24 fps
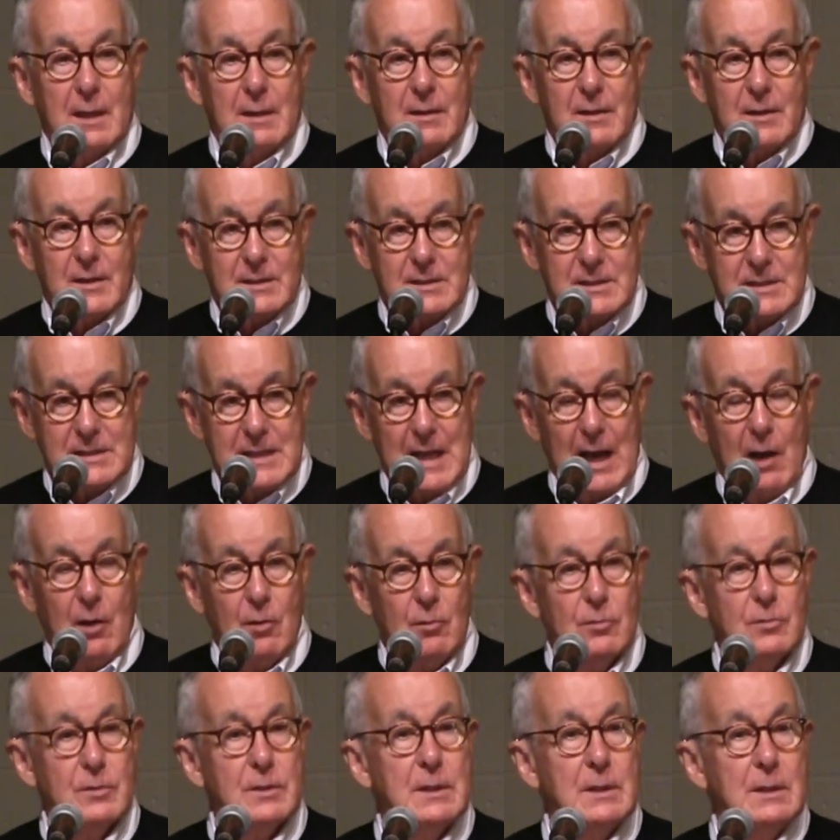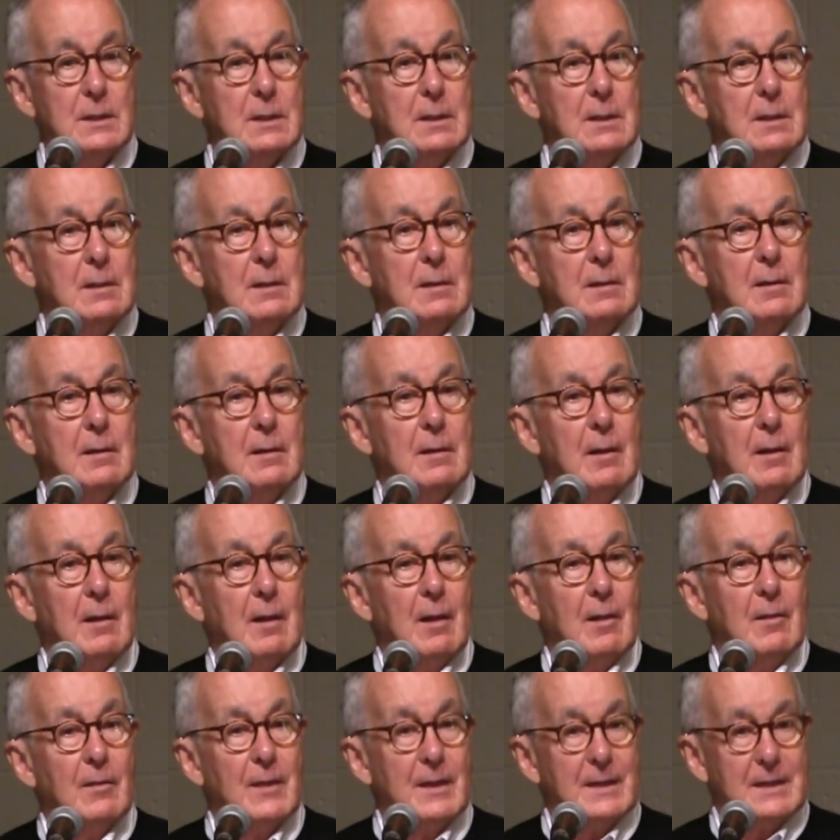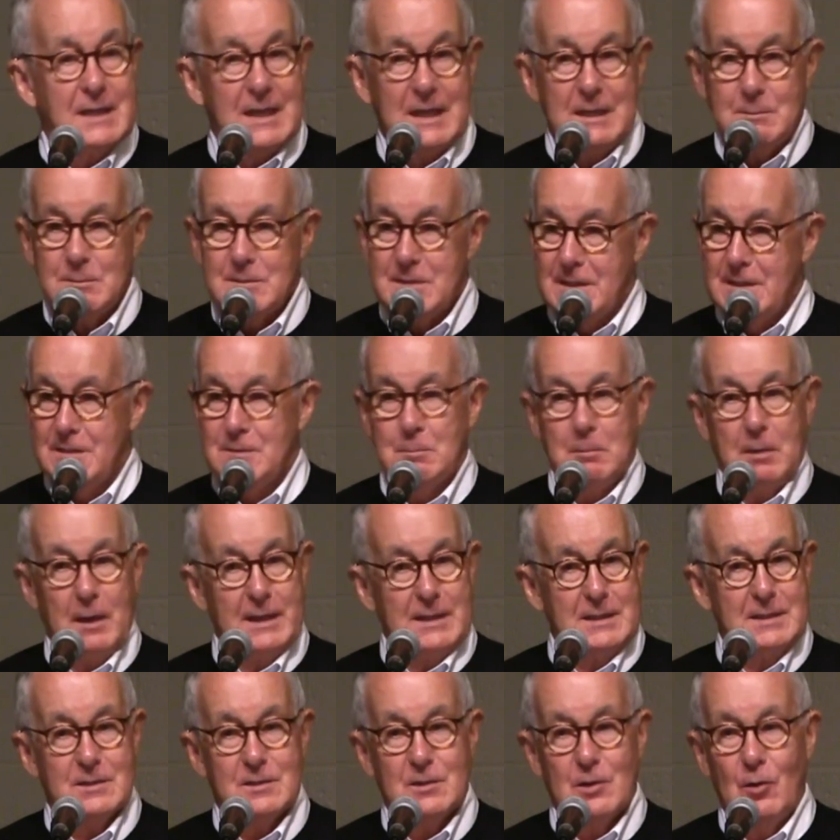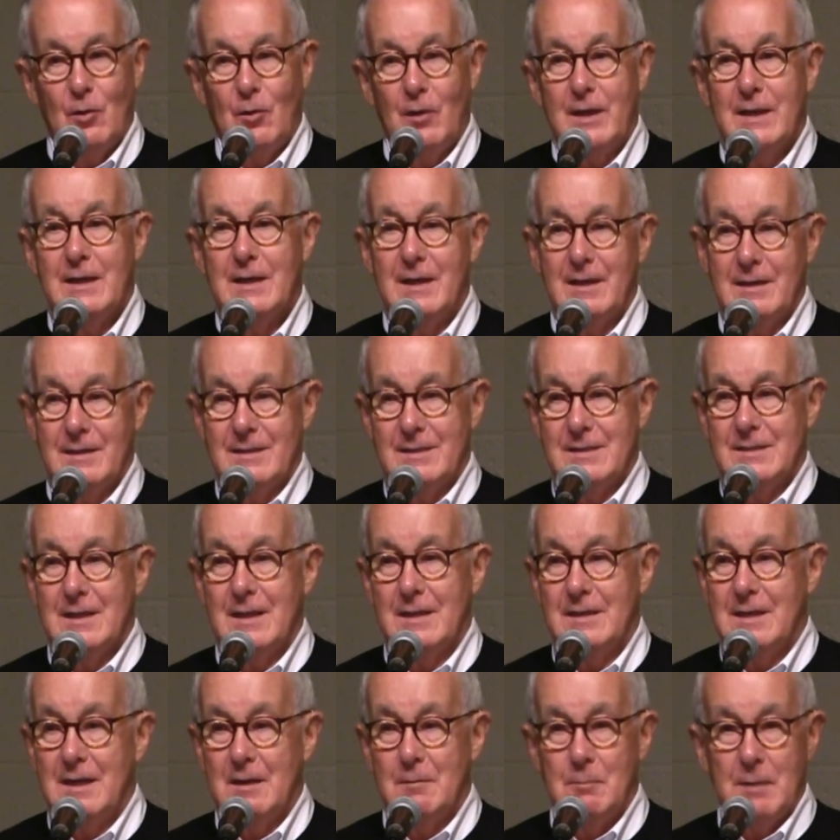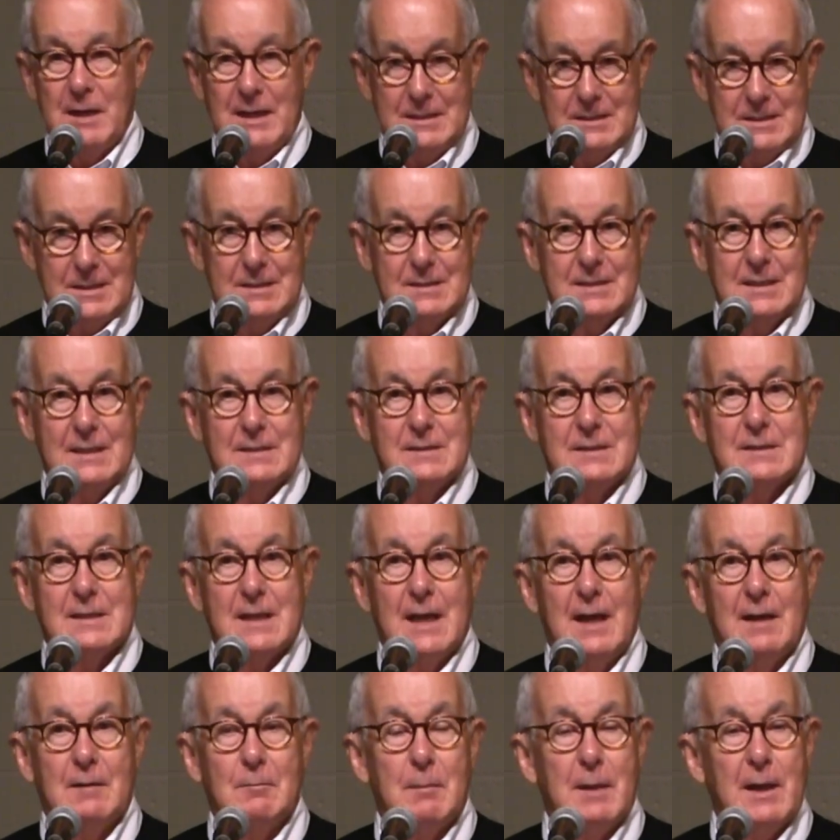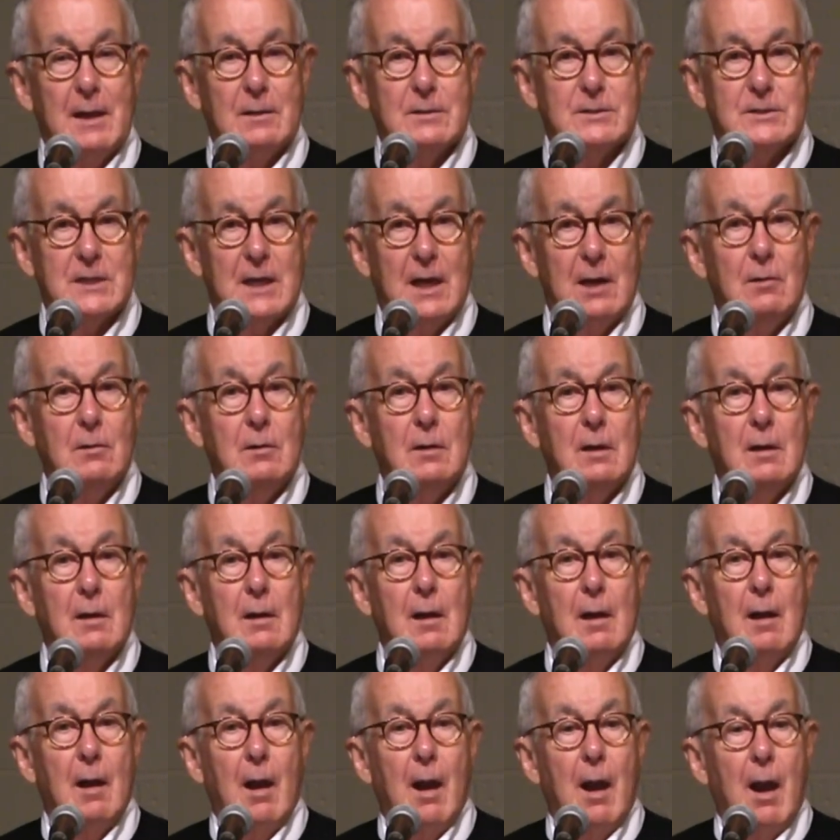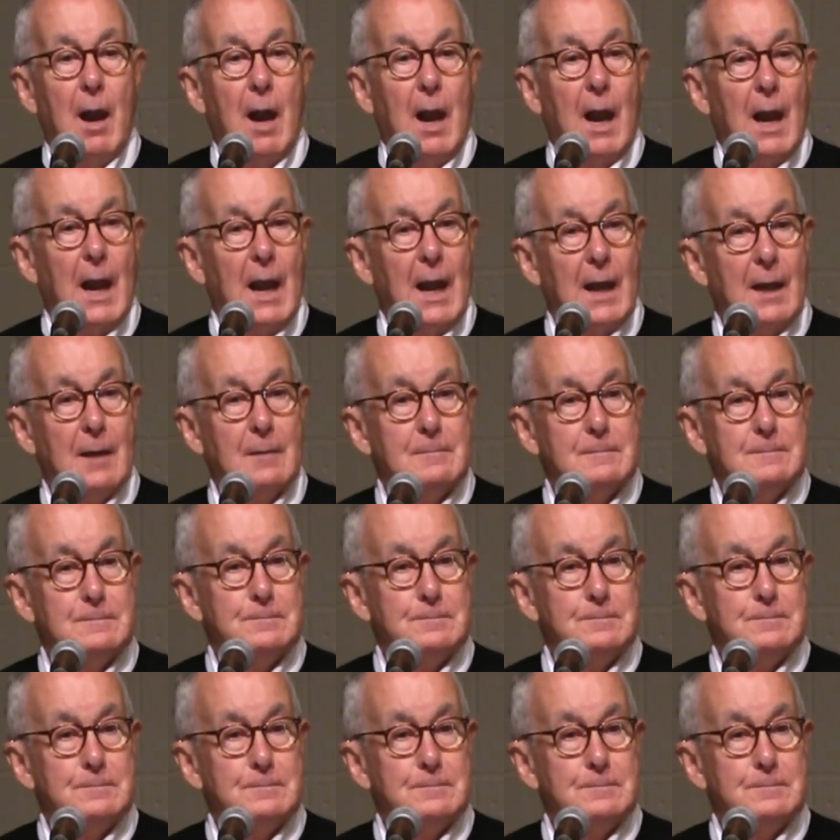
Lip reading: the sound that keeps this place going on a Sunday basis. That's Scott Malchow. And